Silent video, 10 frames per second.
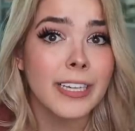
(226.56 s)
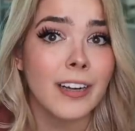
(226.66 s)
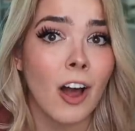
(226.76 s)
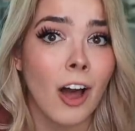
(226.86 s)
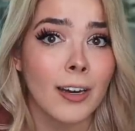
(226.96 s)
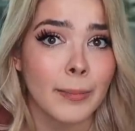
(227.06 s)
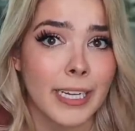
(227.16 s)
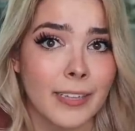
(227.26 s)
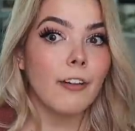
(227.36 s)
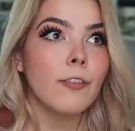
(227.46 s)
the
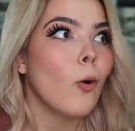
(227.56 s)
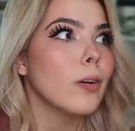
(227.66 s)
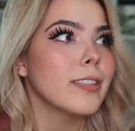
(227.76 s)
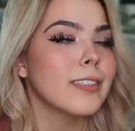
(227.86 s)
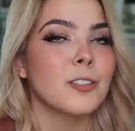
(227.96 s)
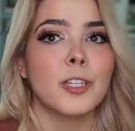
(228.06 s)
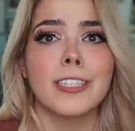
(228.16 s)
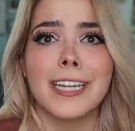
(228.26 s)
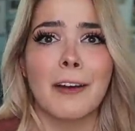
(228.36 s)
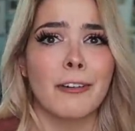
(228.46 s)
economy. Of course, the
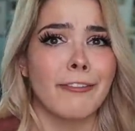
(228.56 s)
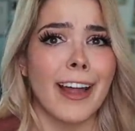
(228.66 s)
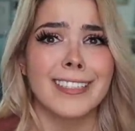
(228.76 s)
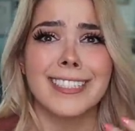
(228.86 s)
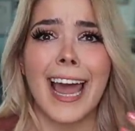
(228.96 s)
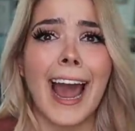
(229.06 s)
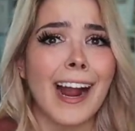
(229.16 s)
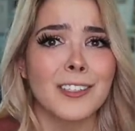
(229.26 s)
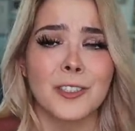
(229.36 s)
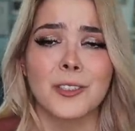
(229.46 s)
shutdown affects
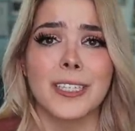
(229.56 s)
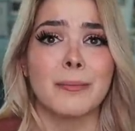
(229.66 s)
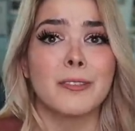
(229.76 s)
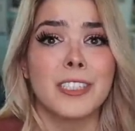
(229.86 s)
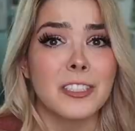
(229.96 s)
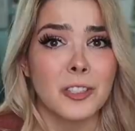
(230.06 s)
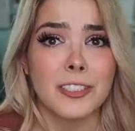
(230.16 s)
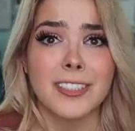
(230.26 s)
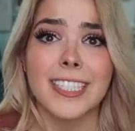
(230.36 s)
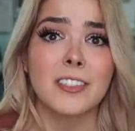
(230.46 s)
actors and
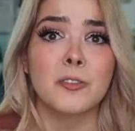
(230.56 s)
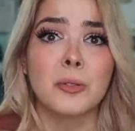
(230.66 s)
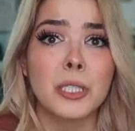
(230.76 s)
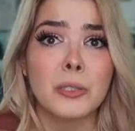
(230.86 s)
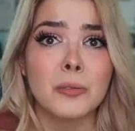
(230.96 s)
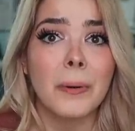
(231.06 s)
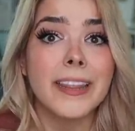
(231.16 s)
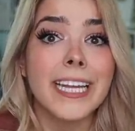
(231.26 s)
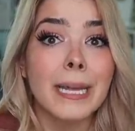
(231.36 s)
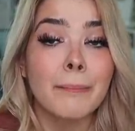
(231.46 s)
musicians and crew,
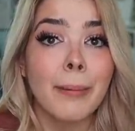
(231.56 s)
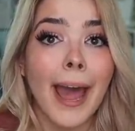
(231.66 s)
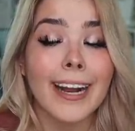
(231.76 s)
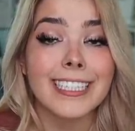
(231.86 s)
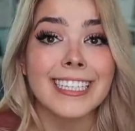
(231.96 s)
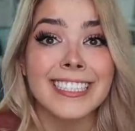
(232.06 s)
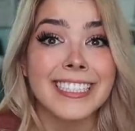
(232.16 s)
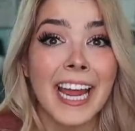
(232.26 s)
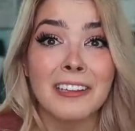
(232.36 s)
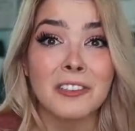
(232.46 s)
but the impact
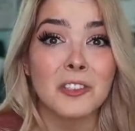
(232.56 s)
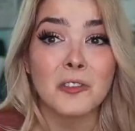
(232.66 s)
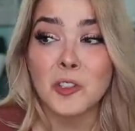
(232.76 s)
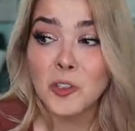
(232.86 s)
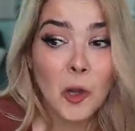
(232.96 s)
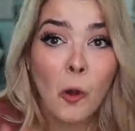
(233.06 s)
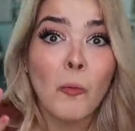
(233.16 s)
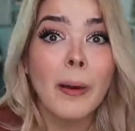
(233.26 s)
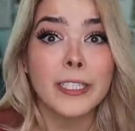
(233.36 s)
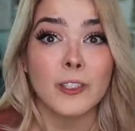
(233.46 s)
extends
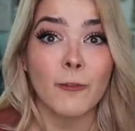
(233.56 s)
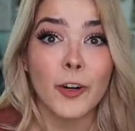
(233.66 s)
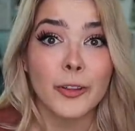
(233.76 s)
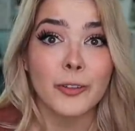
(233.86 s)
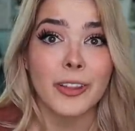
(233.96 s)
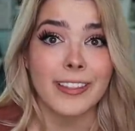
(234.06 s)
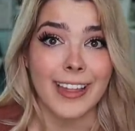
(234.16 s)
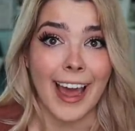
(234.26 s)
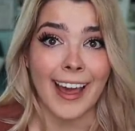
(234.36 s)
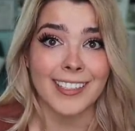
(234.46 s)
so much further than
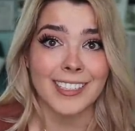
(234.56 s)
that.